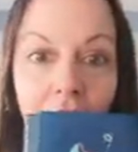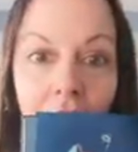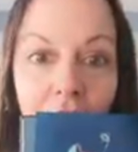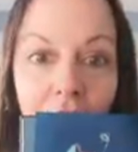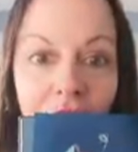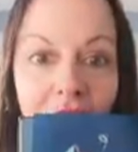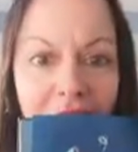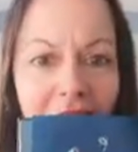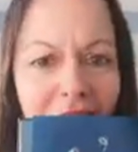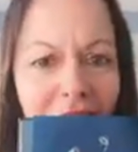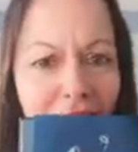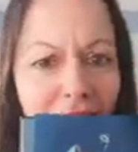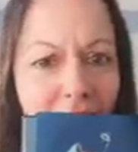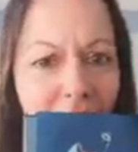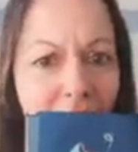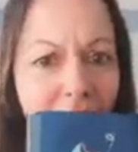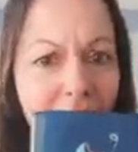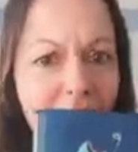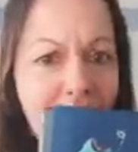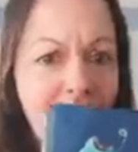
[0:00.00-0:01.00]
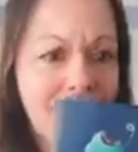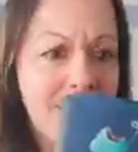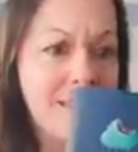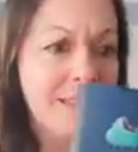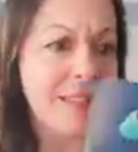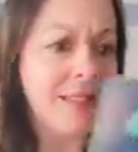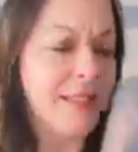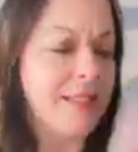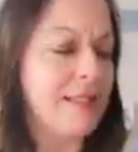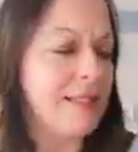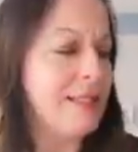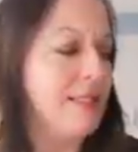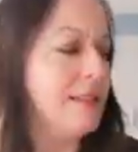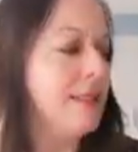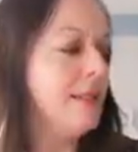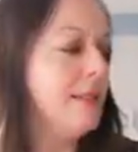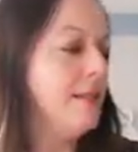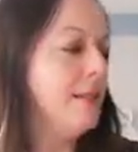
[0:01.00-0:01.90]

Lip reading: could hear noises,